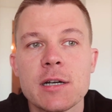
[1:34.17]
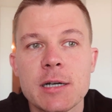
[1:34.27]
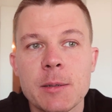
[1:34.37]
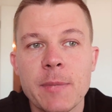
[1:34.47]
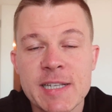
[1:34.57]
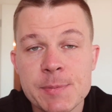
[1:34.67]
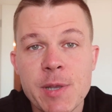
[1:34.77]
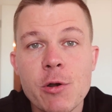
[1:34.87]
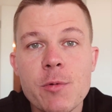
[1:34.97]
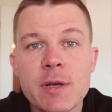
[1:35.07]

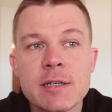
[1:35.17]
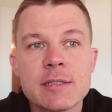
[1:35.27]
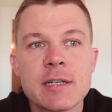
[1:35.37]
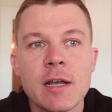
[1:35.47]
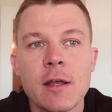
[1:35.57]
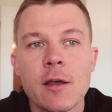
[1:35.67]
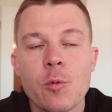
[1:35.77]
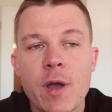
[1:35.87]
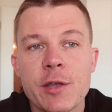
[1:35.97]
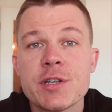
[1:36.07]
experiment
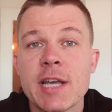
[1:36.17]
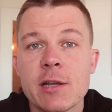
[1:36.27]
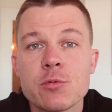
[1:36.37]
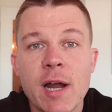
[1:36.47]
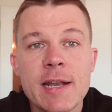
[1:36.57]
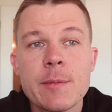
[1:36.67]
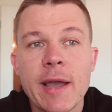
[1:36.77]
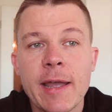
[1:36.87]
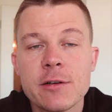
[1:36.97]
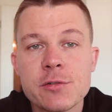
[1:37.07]
where you take
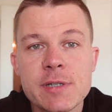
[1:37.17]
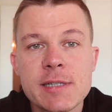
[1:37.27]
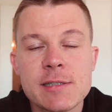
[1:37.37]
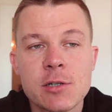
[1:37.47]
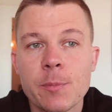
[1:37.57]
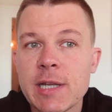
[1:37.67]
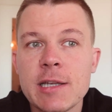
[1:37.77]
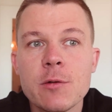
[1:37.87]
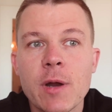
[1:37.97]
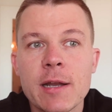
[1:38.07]
random entries,
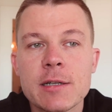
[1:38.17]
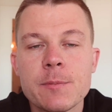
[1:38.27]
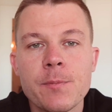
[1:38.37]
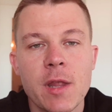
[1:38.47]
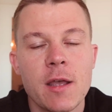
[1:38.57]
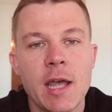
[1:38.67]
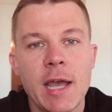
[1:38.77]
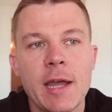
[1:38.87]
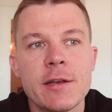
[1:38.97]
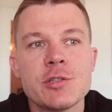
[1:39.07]
completely random,
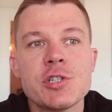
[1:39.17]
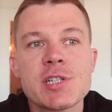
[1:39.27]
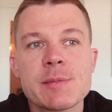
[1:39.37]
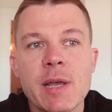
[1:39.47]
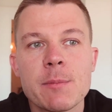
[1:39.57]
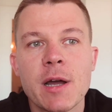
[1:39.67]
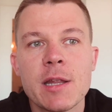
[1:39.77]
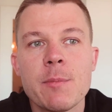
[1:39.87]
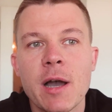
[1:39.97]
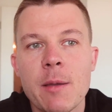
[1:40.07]
and you just make
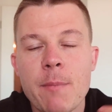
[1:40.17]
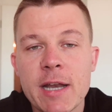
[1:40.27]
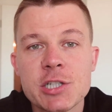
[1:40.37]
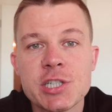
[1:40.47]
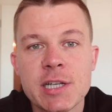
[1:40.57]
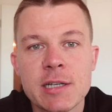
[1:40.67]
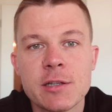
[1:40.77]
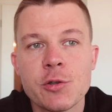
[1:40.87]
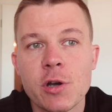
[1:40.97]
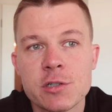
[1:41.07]
money by
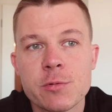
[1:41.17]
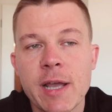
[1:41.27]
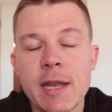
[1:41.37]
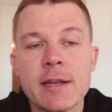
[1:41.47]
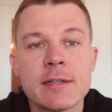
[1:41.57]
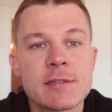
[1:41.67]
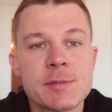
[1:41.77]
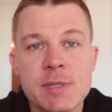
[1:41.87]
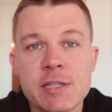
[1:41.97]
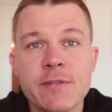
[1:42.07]
managing your trade in
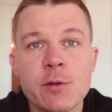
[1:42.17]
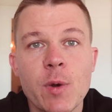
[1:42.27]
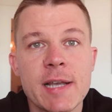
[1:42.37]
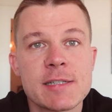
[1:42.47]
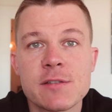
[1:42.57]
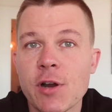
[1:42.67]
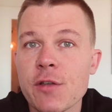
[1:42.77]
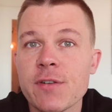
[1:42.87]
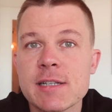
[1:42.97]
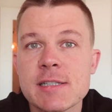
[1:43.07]
specific ways. It's
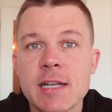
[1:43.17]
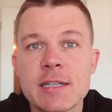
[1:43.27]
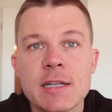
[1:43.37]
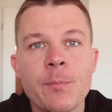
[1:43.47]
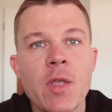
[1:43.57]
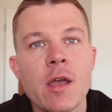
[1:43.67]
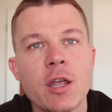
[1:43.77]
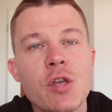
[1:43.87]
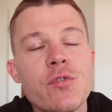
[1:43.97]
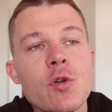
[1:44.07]
very fascinating.
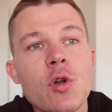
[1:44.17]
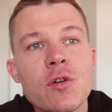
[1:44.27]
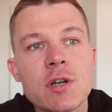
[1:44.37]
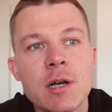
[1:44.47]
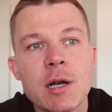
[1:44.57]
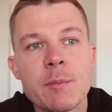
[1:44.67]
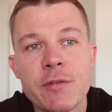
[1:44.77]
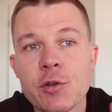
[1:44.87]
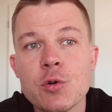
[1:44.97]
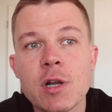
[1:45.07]
If you look,
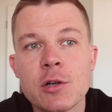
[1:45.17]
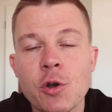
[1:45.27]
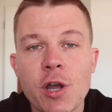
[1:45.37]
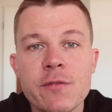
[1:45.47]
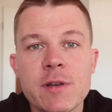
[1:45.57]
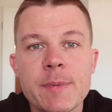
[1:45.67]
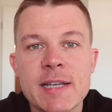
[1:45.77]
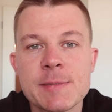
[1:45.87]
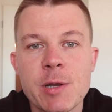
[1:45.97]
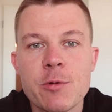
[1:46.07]
if you Google coin flip
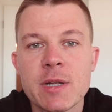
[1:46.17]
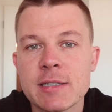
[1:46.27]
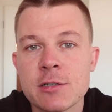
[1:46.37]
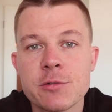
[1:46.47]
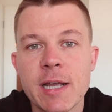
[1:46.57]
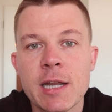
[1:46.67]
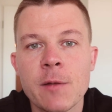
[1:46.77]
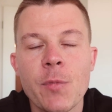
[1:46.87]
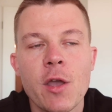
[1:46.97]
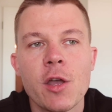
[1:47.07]
experiment and
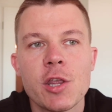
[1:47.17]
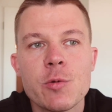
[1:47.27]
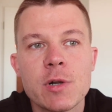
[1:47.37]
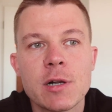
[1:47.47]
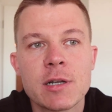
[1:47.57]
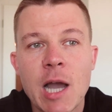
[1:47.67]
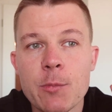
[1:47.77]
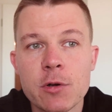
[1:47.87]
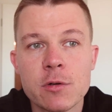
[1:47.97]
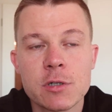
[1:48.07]
trading, you will
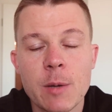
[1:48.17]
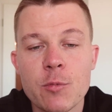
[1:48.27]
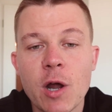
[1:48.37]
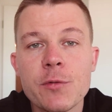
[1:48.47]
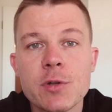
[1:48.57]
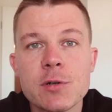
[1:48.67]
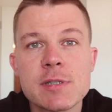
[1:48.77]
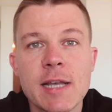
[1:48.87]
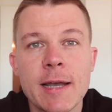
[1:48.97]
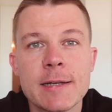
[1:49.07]
come around
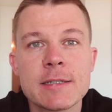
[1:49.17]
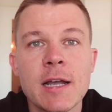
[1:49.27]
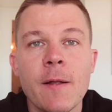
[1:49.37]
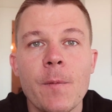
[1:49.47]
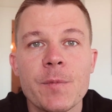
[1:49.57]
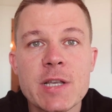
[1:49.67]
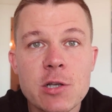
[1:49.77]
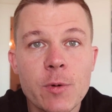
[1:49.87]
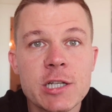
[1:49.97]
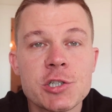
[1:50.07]
those, and this
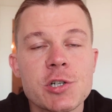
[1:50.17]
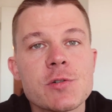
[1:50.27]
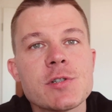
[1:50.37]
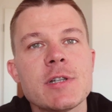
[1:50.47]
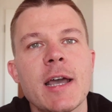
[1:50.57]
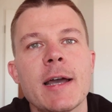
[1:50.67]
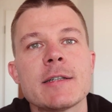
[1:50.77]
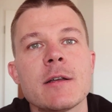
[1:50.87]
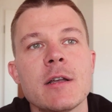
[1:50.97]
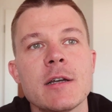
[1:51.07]
already shows you
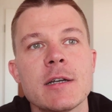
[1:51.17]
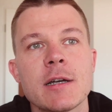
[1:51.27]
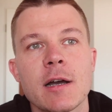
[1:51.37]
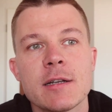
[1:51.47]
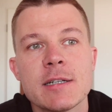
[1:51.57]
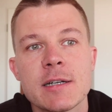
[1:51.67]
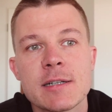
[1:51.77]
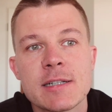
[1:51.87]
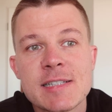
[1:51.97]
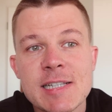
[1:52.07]
that
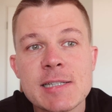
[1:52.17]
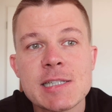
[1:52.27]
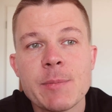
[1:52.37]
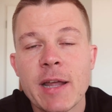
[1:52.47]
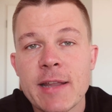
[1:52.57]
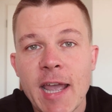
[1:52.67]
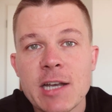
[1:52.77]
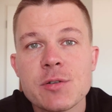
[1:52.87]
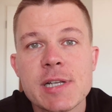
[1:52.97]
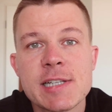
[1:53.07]
the system and the
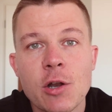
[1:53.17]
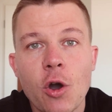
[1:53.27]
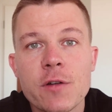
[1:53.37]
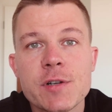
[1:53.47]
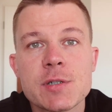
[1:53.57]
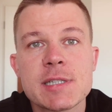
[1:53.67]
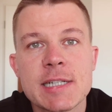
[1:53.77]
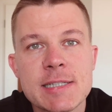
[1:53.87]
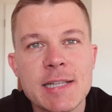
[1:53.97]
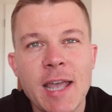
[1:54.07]
entries and all of those
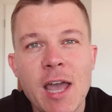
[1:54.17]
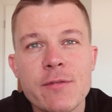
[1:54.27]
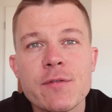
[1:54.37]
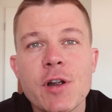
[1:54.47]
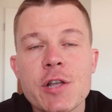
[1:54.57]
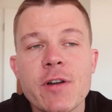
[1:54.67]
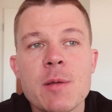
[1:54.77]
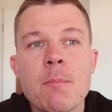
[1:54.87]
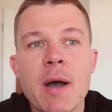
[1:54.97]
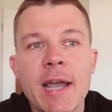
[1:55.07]
things, they have a very,
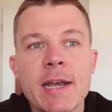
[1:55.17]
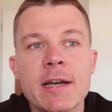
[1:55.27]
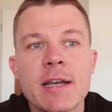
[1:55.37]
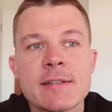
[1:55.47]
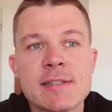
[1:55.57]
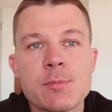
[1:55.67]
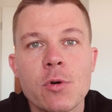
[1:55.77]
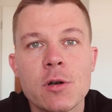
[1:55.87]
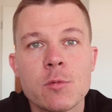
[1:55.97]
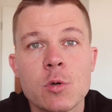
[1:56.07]
very minor and
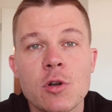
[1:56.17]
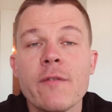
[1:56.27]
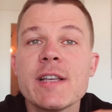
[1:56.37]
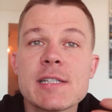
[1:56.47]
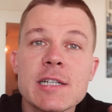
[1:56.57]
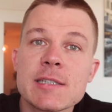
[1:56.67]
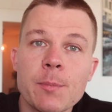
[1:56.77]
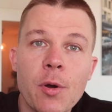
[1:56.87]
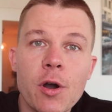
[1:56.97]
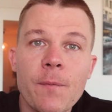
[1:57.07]
small role. Obviously, it's
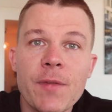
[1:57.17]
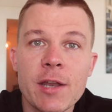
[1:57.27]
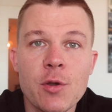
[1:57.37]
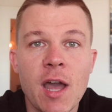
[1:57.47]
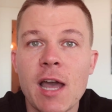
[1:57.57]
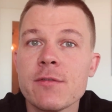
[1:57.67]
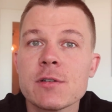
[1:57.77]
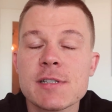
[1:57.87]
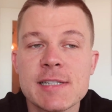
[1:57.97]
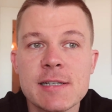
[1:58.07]
important that you have
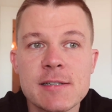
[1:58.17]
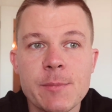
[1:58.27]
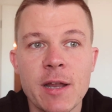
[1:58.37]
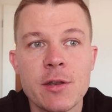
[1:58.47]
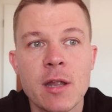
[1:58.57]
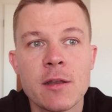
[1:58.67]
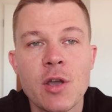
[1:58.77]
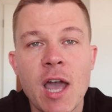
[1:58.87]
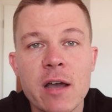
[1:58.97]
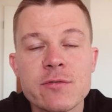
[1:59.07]
a system and that
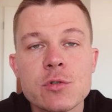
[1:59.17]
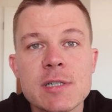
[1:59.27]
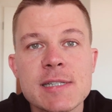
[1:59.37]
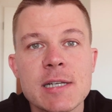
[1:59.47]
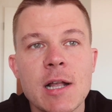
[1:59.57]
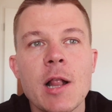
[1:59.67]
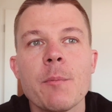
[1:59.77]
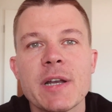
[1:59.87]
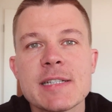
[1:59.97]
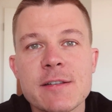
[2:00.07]
you have rules,
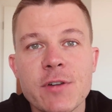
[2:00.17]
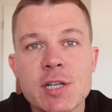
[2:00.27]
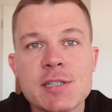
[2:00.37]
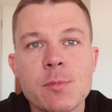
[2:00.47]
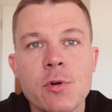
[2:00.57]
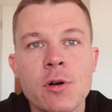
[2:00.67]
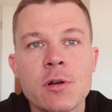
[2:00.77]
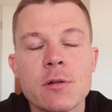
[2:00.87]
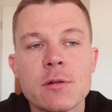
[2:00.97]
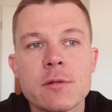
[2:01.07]
but it's
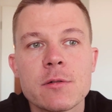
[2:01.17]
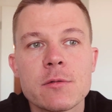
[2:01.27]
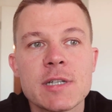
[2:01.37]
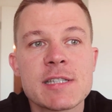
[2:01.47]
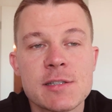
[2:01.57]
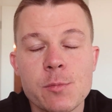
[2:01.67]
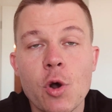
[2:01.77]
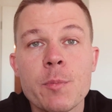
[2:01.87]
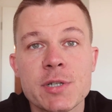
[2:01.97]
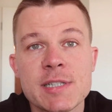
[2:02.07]
a small